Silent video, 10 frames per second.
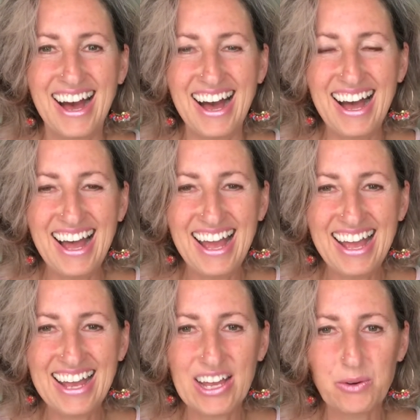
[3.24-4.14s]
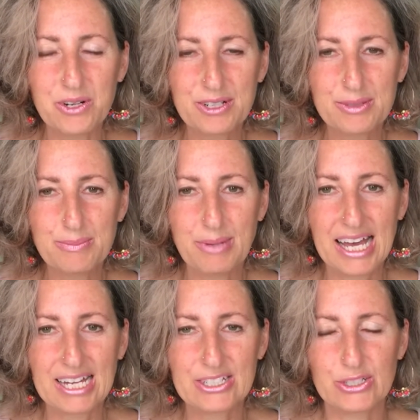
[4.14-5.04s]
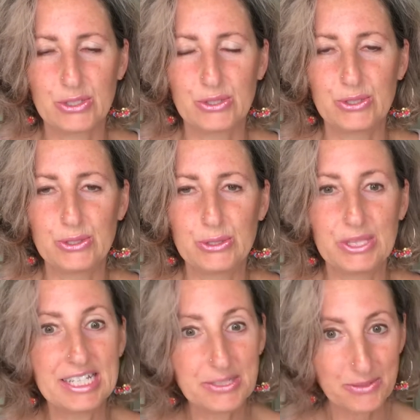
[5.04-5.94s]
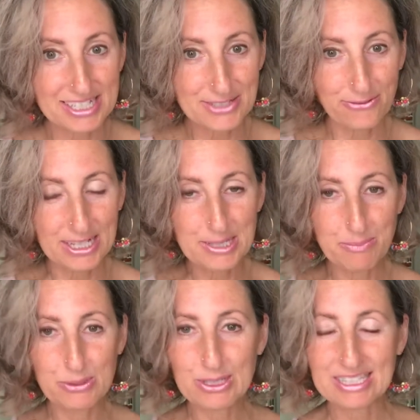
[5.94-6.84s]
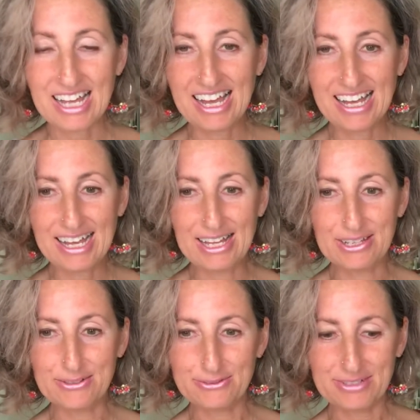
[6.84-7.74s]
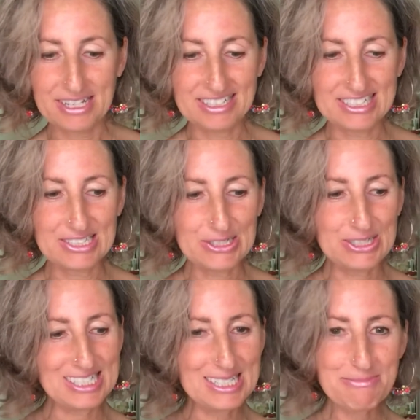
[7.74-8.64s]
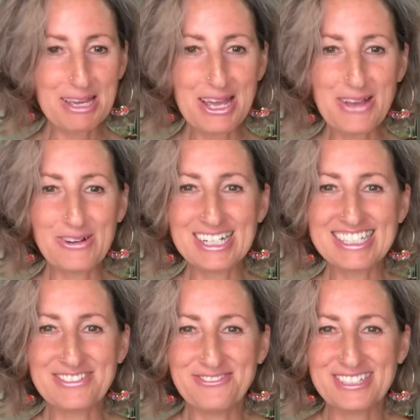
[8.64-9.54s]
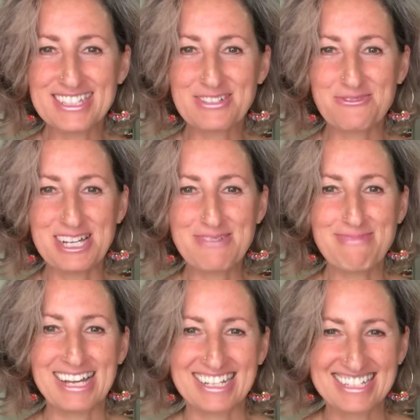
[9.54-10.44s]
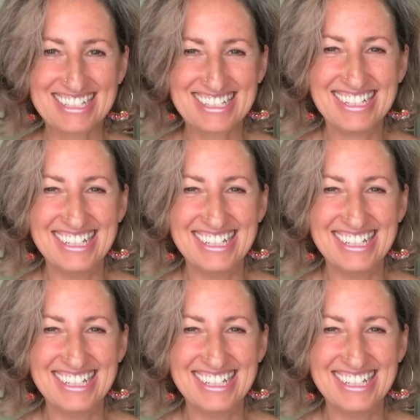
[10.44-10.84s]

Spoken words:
Hi, welcome back to this week's Facebook Live. And goodness me, what a difference a week makes.